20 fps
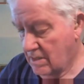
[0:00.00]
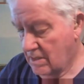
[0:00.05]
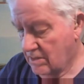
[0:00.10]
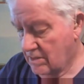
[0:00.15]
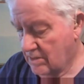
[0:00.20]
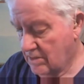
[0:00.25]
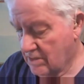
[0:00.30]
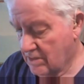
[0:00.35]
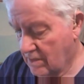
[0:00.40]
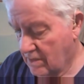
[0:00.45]

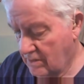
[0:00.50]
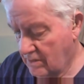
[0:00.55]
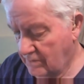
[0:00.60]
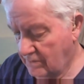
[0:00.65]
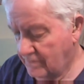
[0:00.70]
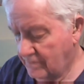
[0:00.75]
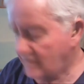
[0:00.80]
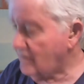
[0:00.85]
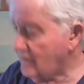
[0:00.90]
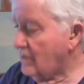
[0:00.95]
So
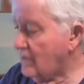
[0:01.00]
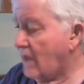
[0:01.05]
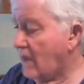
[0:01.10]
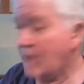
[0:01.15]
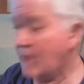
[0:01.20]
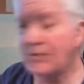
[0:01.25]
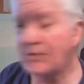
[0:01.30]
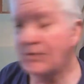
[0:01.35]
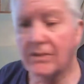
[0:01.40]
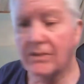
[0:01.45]

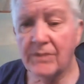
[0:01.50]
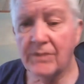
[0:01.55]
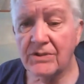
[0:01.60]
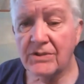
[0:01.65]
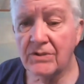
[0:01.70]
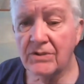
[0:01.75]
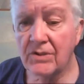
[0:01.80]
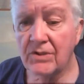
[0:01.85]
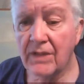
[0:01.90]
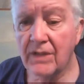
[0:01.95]
I'm going to mix a
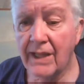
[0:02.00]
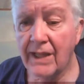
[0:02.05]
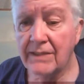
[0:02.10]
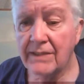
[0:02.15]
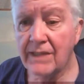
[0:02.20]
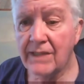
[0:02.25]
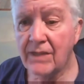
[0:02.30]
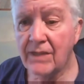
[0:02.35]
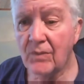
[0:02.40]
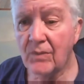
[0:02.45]
little
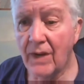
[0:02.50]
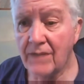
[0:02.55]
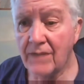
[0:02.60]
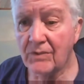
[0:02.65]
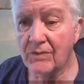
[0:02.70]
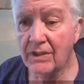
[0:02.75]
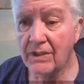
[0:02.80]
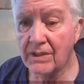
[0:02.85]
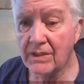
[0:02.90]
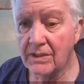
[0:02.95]
antique white
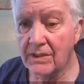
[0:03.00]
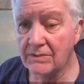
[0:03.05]
with it.